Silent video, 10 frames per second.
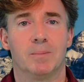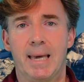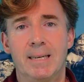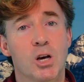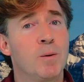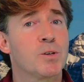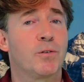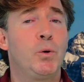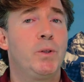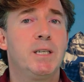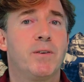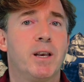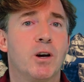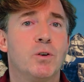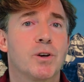In terms of who these
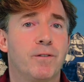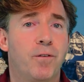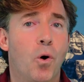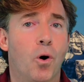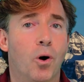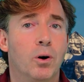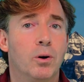videos are for,